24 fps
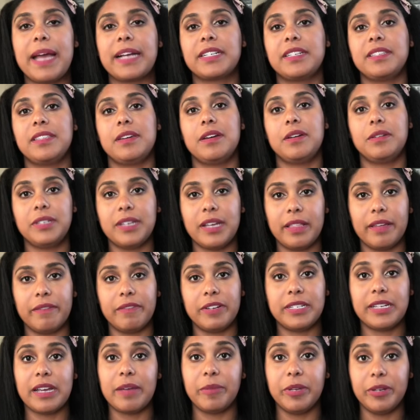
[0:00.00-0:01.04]
back to the hotel
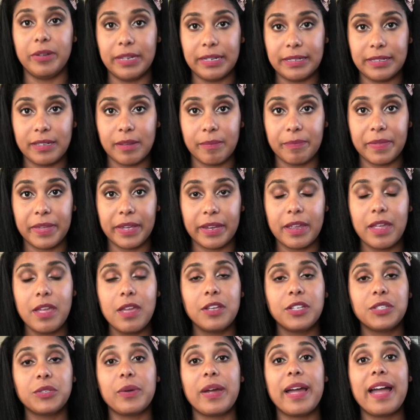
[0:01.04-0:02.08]
every time you need something.
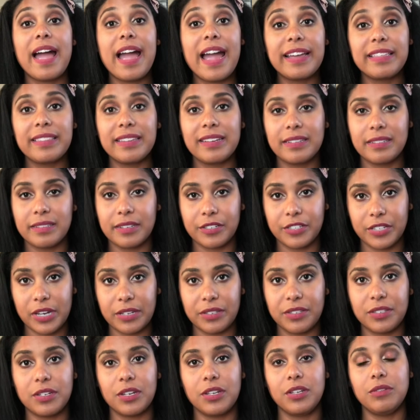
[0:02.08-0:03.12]
So I highly
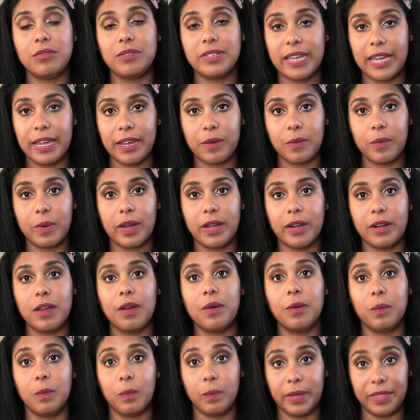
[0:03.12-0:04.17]
suggest you take one
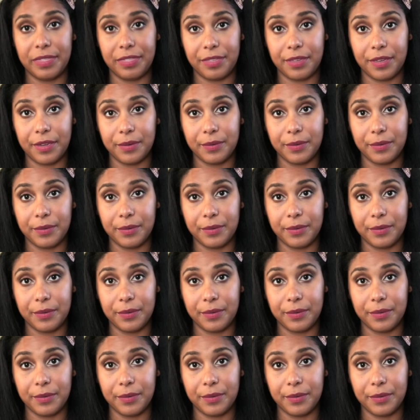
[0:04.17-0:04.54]
with